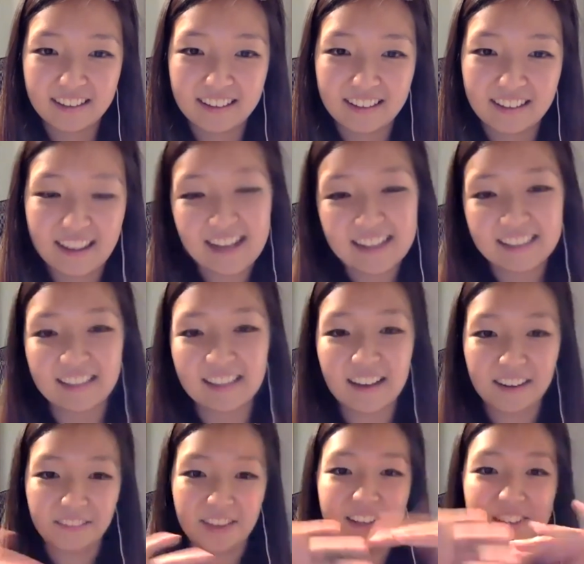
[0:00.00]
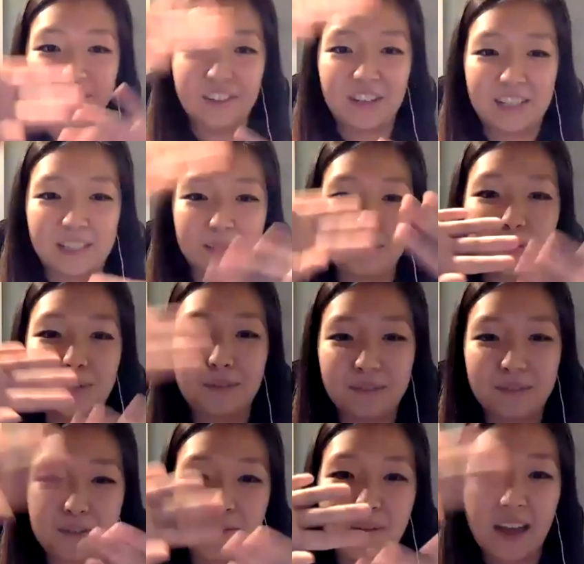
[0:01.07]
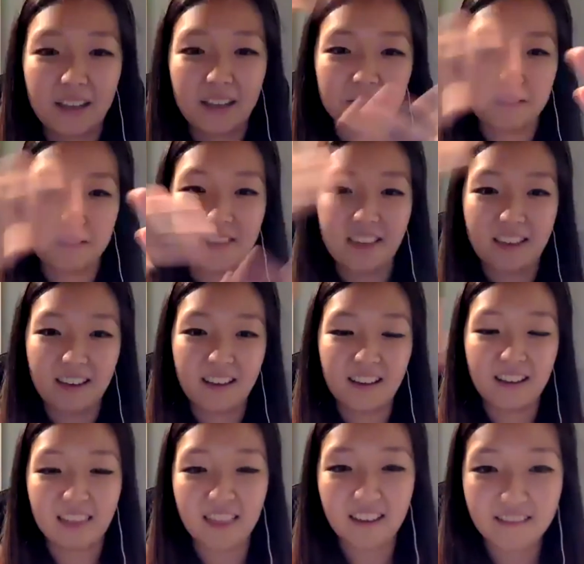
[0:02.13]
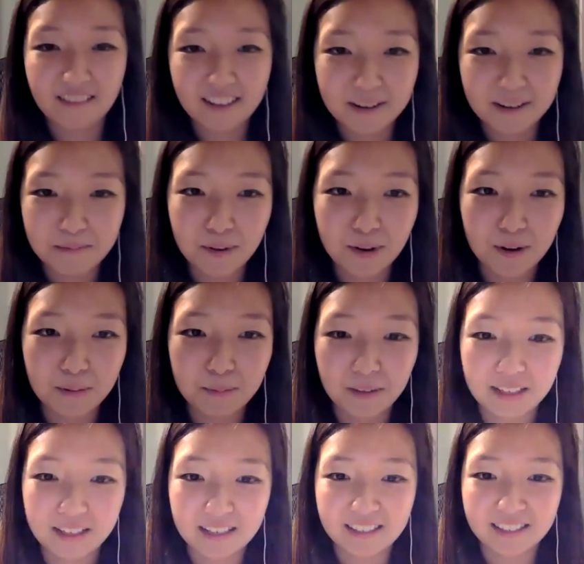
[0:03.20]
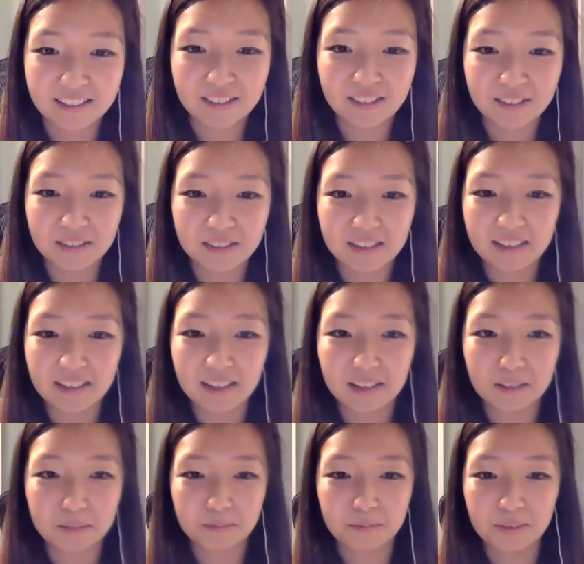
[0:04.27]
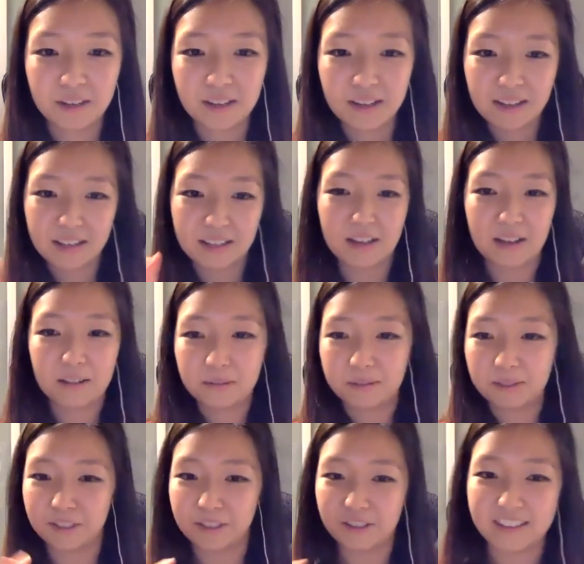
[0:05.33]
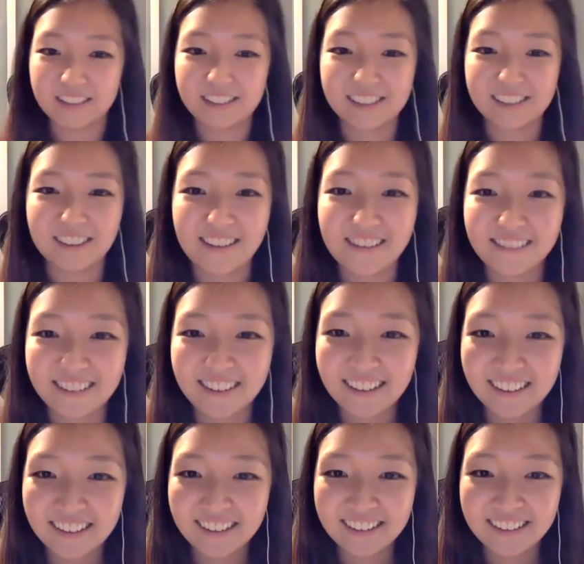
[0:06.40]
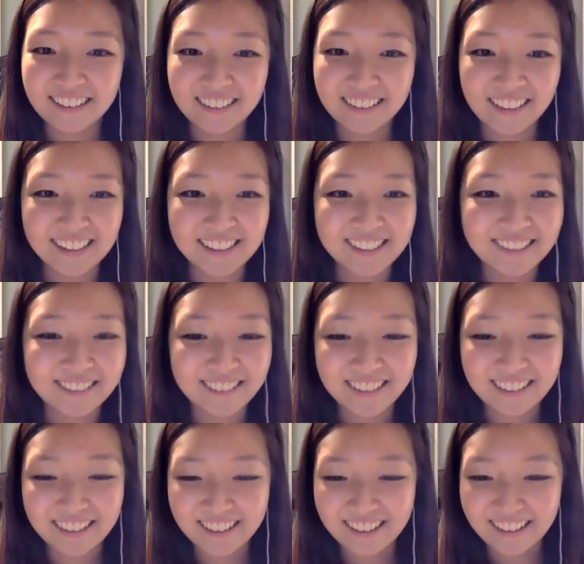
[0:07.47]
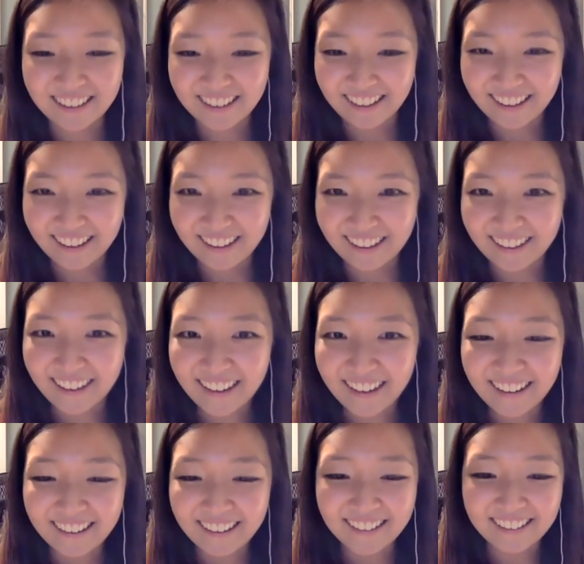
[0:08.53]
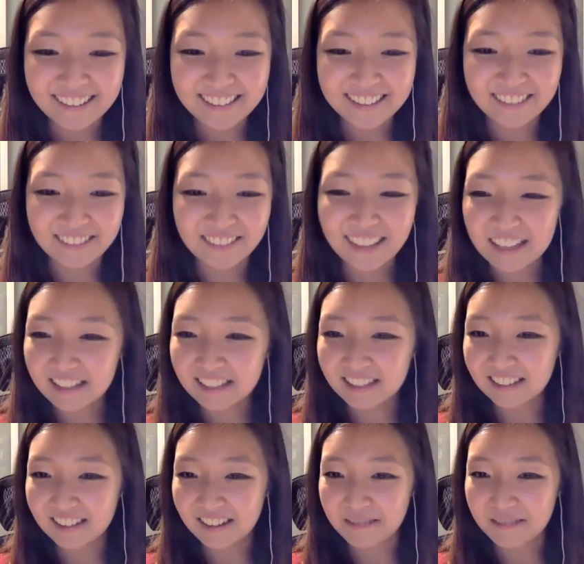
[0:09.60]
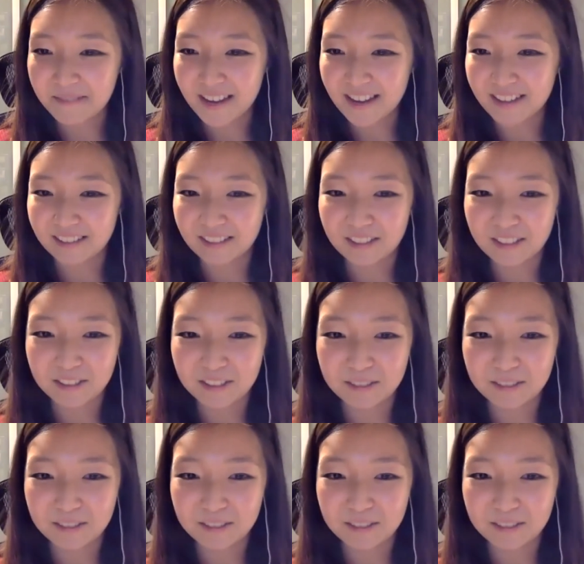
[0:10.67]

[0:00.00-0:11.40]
yes, a lot of energy has moved away from the, the red and purple and into the yellow, yellowish green zone. That's really good to hear. Awesome. Thank you so much.